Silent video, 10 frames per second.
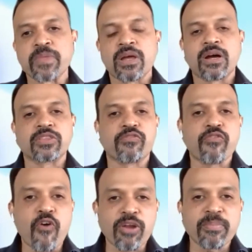uh, the
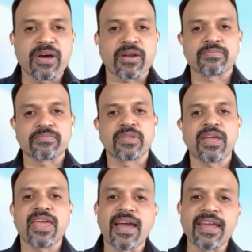former, the
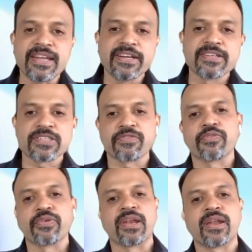AI leaders, if you
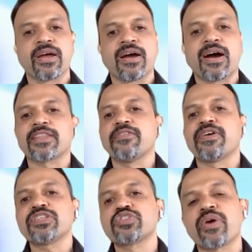will, are the
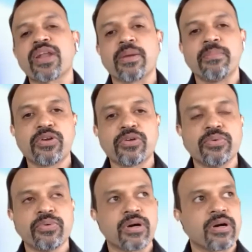ones who are able to,
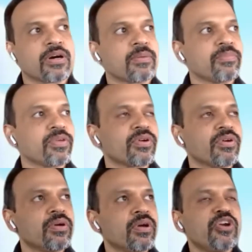uh, you
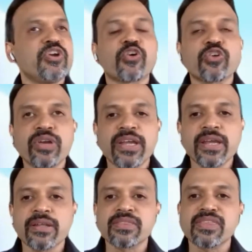know, not
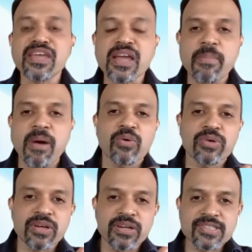only think
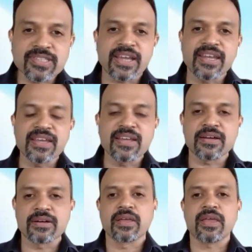about designing
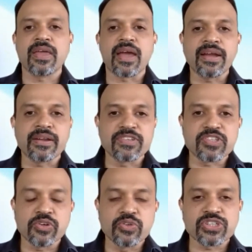AI-driven
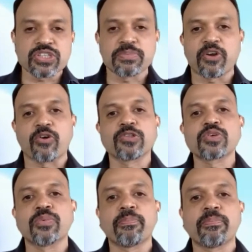solutions, but
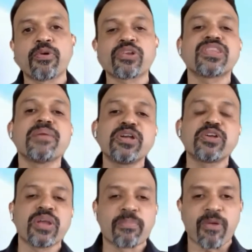also put them
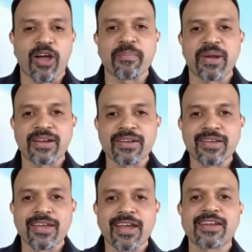into deployment
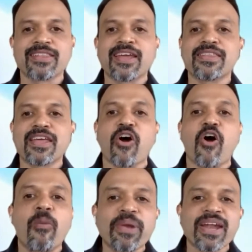and then right. then
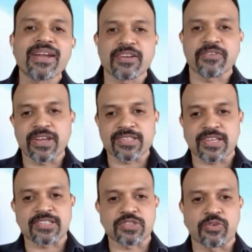operate it very
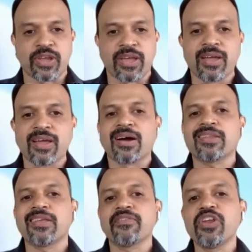successfully. I
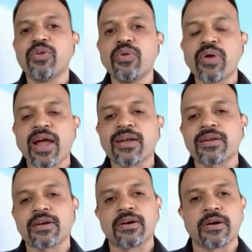think when right. you look at
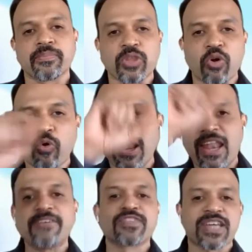uh, the whole
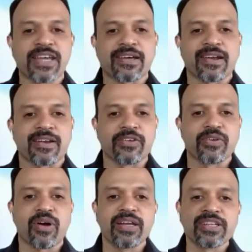life cycle, you
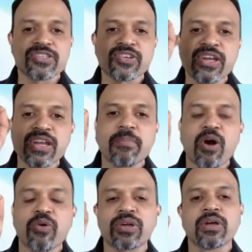know, it is really
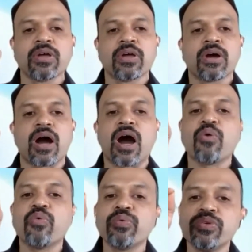about
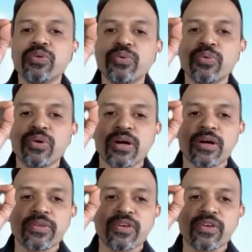how you, uh, you